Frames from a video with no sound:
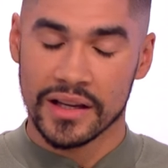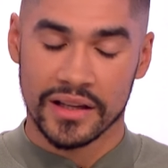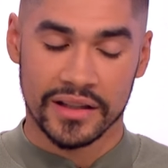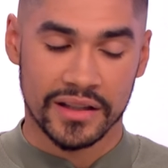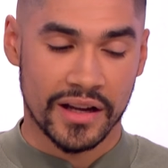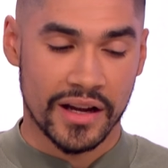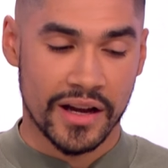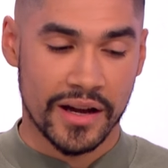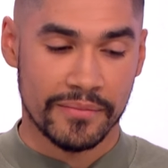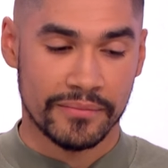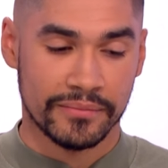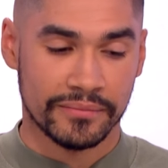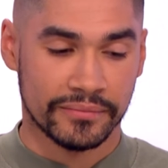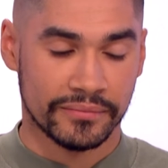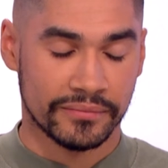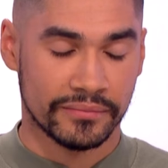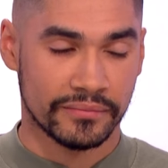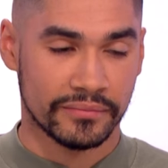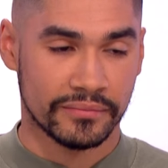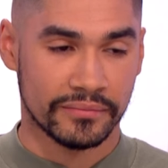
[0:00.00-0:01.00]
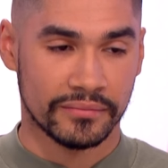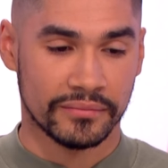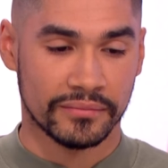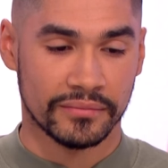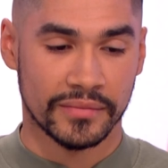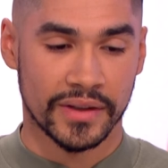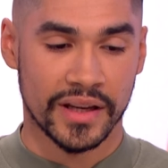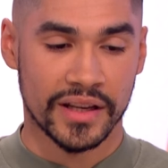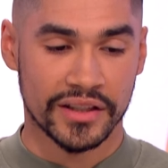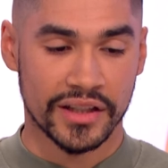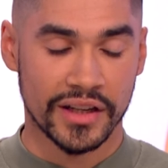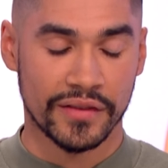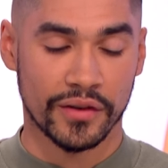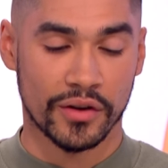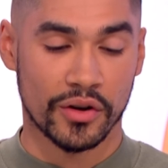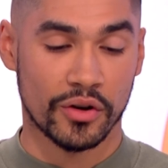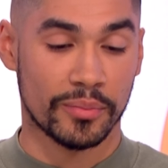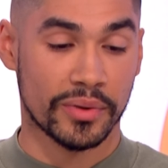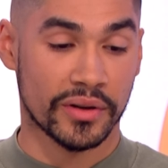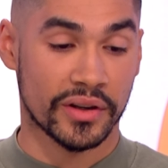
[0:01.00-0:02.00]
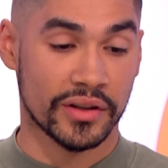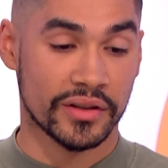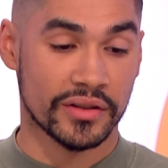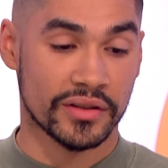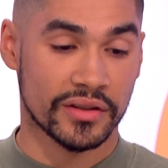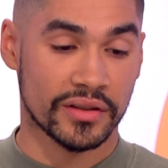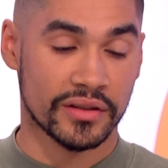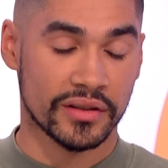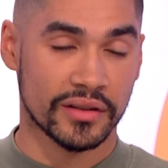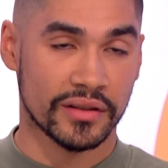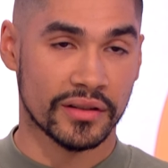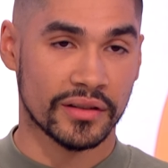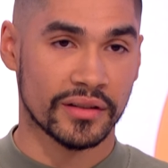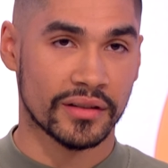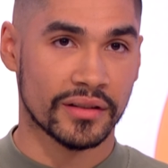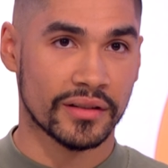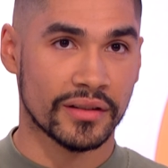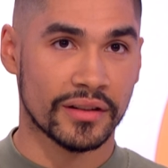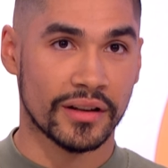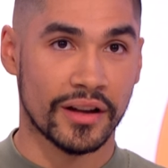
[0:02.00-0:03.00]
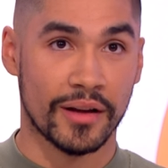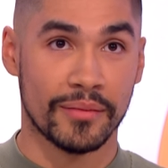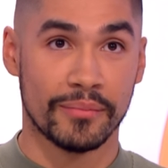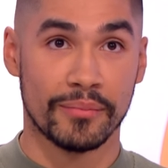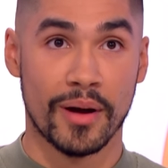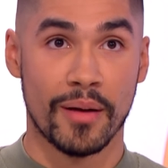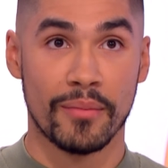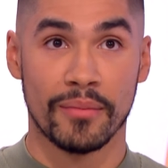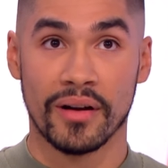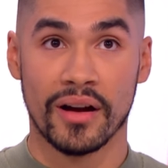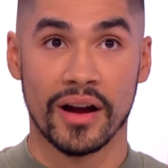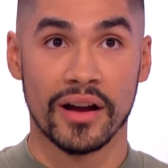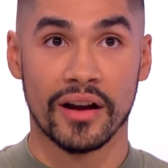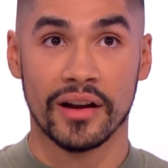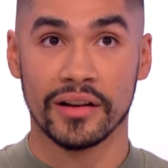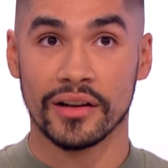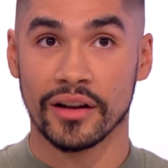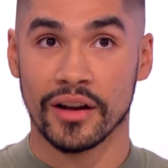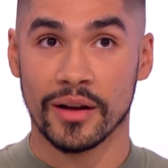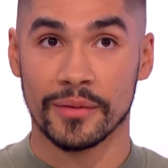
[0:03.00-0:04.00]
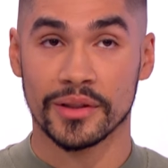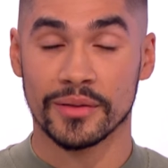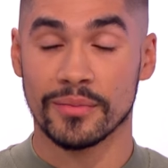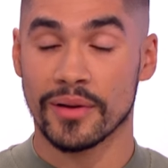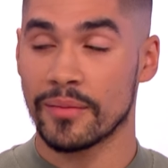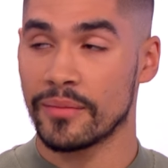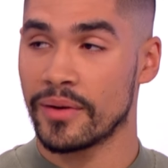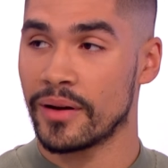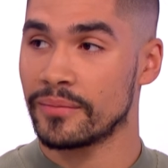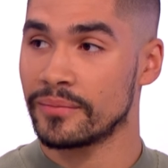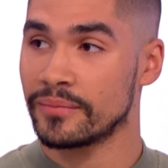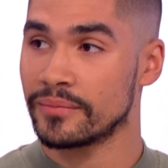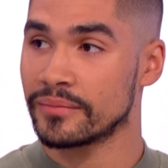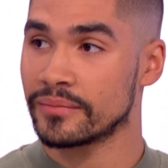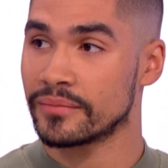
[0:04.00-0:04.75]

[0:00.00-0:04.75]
It's um, it's difficult because. Like, my, I, I look up to my mum.